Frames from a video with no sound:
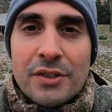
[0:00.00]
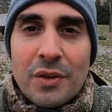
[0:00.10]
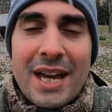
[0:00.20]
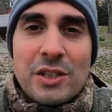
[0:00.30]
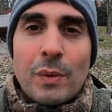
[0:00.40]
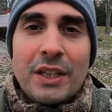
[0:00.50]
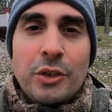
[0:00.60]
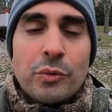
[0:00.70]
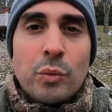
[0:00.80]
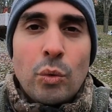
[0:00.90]
So that's why
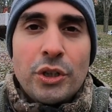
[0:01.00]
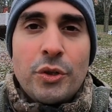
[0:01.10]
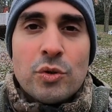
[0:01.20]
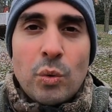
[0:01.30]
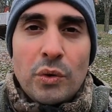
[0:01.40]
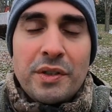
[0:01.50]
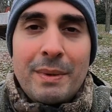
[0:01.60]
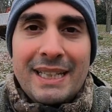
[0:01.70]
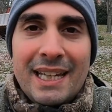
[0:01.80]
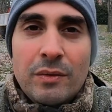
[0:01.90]
you'd use wool
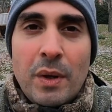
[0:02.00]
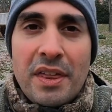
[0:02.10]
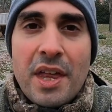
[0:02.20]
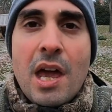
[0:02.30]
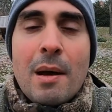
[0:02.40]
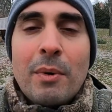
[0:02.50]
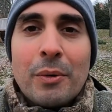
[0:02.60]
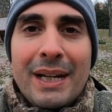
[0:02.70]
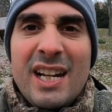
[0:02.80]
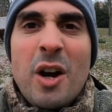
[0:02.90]
to begin with.
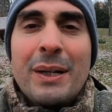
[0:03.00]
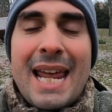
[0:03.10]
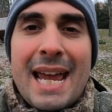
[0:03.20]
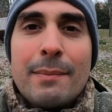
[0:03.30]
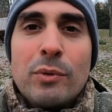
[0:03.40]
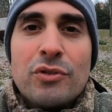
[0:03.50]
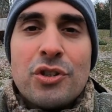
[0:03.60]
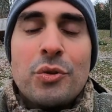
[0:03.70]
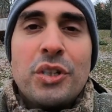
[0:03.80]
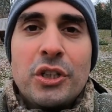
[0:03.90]
Merino
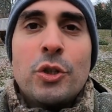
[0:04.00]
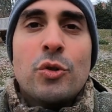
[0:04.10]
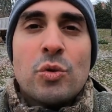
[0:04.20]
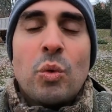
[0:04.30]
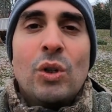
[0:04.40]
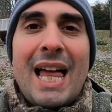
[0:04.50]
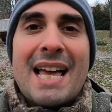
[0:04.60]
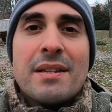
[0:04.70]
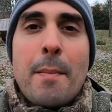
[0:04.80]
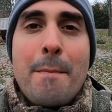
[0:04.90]
enables you to use wool
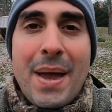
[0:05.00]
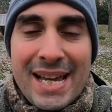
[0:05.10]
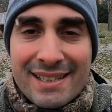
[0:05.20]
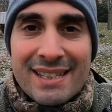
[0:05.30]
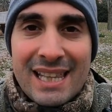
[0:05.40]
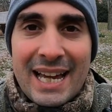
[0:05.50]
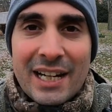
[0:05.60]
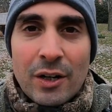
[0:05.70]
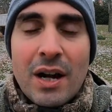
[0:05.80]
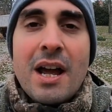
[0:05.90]
as a base
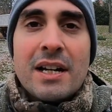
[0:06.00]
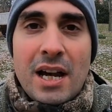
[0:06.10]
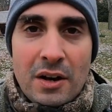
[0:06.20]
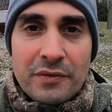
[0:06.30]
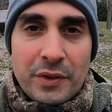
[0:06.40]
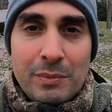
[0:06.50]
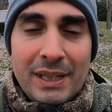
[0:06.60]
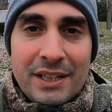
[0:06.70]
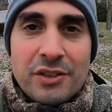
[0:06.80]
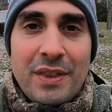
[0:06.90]
layer
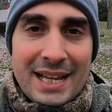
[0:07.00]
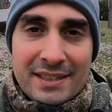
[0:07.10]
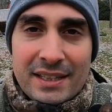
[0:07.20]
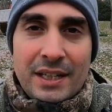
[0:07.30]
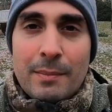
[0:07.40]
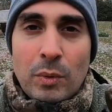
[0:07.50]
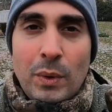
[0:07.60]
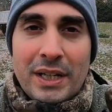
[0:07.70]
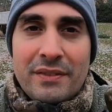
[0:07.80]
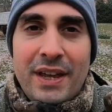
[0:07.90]
comfortably. So that's the number
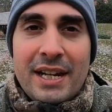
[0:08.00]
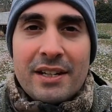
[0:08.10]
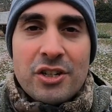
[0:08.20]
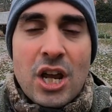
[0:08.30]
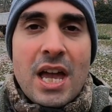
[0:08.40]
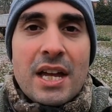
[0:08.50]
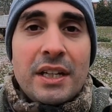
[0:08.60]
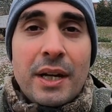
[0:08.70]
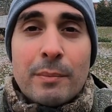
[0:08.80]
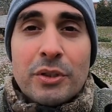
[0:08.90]
one advantage.
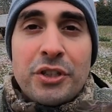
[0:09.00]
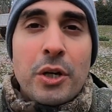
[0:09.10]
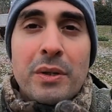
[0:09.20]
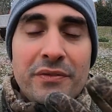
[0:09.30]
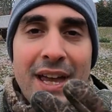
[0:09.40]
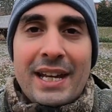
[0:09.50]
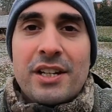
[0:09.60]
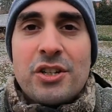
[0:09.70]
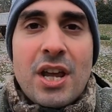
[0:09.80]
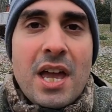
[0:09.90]
Number two
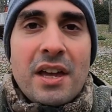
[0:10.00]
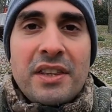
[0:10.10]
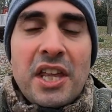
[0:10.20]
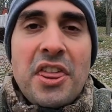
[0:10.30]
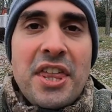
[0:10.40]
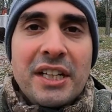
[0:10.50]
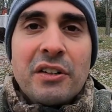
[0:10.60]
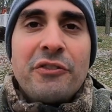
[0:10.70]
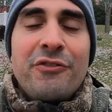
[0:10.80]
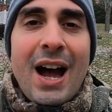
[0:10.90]
advantage, the
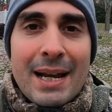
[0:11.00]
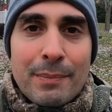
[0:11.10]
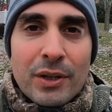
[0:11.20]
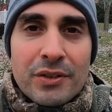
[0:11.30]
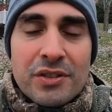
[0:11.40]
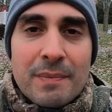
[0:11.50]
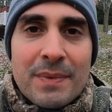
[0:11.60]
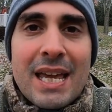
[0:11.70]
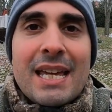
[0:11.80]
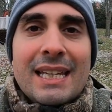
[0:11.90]
thinner fibers
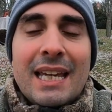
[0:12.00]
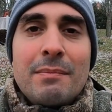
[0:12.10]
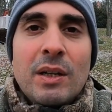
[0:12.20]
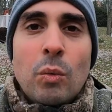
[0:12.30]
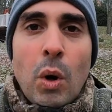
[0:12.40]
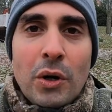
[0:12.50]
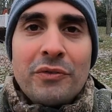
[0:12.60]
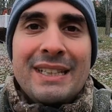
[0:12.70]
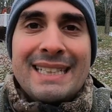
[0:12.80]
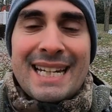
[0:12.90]
can be
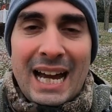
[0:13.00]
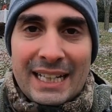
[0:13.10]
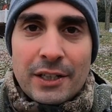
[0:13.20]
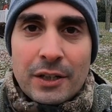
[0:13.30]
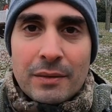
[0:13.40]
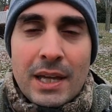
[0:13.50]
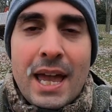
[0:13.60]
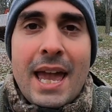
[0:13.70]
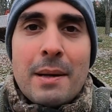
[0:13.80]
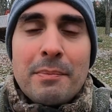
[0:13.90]
woven tighter
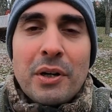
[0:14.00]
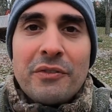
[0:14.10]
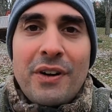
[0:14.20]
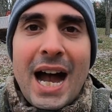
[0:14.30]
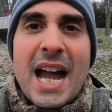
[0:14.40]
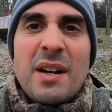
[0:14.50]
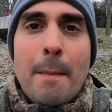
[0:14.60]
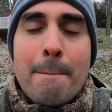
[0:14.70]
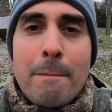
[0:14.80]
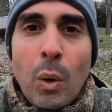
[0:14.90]
and
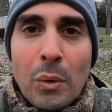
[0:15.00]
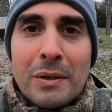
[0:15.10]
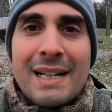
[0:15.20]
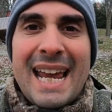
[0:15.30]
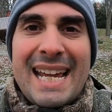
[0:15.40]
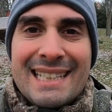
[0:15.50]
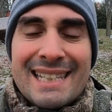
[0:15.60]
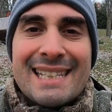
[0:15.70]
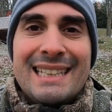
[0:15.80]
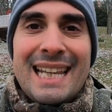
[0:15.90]
provide more
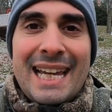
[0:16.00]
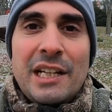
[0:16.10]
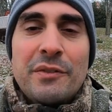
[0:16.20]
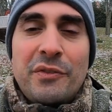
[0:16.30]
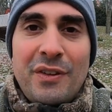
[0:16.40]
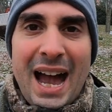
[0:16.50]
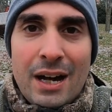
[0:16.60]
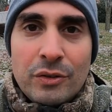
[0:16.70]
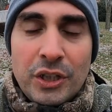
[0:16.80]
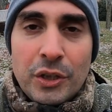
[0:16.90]
insulative
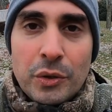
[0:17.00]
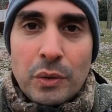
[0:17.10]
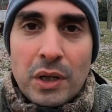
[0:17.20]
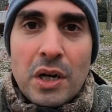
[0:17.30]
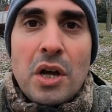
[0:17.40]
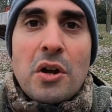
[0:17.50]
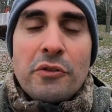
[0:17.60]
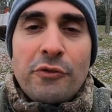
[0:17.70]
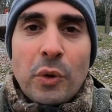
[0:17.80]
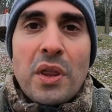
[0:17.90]
value
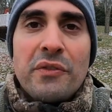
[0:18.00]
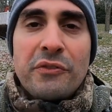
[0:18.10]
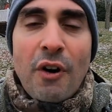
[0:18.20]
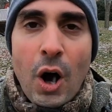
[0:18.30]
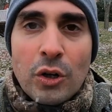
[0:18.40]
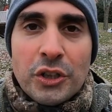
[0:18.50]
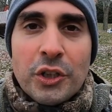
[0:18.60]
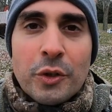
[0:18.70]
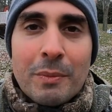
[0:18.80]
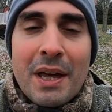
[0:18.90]
for the
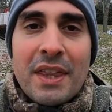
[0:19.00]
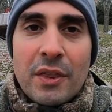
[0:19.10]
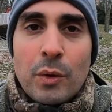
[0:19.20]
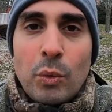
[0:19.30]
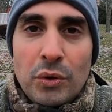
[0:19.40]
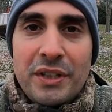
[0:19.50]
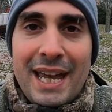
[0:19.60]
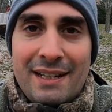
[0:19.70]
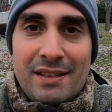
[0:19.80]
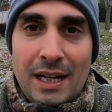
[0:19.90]
volume that the wool
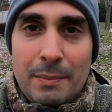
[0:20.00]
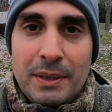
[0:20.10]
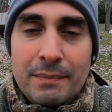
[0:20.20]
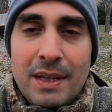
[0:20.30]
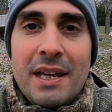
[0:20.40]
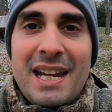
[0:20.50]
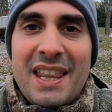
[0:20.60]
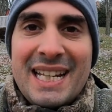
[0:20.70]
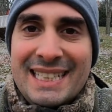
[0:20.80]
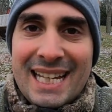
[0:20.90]
takes up.
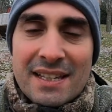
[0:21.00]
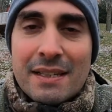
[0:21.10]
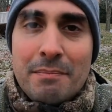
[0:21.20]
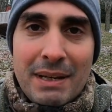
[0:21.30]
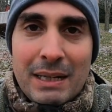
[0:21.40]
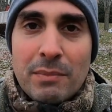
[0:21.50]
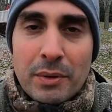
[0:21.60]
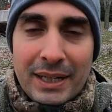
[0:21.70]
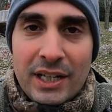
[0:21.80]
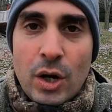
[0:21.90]
Now that doesn't mean
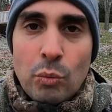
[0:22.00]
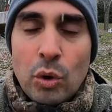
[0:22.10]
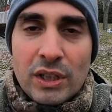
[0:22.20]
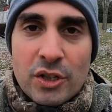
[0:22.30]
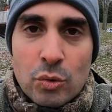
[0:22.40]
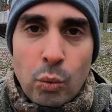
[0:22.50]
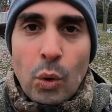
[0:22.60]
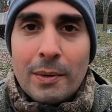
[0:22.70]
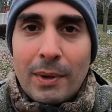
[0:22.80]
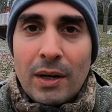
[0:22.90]
Merino wool is
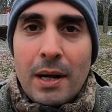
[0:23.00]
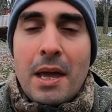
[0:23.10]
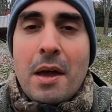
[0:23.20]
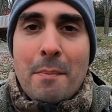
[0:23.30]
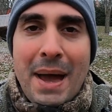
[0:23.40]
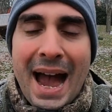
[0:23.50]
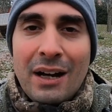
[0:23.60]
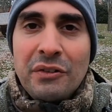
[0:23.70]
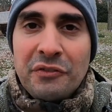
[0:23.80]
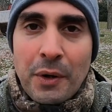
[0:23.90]
warmer.
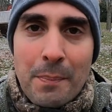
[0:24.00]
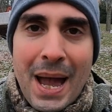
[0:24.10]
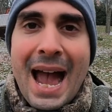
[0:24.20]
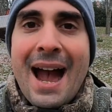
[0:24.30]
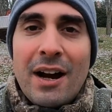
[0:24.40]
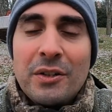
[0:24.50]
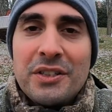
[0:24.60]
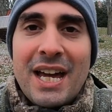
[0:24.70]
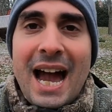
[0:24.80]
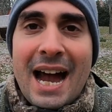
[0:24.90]
Pound for
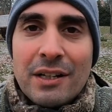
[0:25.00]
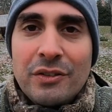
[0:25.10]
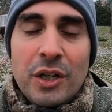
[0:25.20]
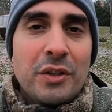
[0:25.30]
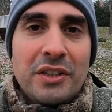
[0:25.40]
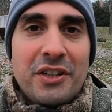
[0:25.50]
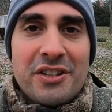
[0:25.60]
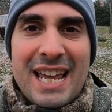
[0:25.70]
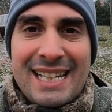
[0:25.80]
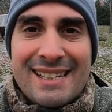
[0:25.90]
pound, I don't know that
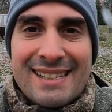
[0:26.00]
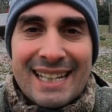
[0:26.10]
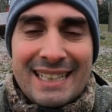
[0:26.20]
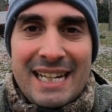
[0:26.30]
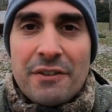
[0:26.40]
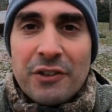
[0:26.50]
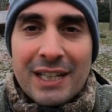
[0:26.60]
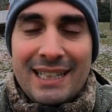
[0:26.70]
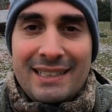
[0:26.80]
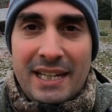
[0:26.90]
there's any
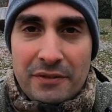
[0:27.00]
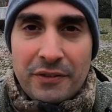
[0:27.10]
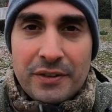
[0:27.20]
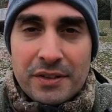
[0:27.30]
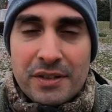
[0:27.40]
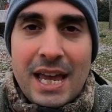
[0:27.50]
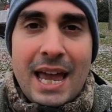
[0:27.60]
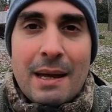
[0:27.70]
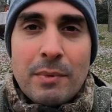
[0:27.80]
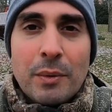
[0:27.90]
significant difference
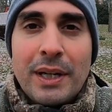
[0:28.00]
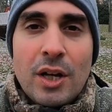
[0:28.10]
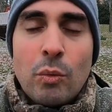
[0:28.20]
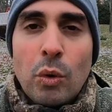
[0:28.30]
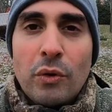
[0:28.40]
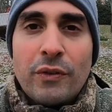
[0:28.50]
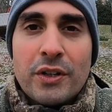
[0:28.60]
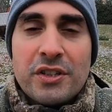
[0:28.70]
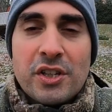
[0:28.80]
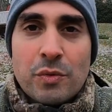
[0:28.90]
in Merino wool
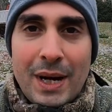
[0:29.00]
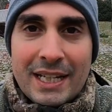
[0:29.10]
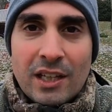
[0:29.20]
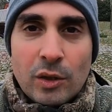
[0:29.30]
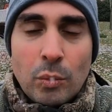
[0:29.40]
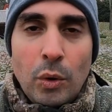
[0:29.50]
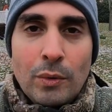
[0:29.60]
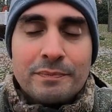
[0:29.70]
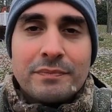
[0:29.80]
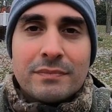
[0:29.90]
versus regular
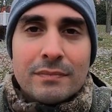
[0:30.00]
wool.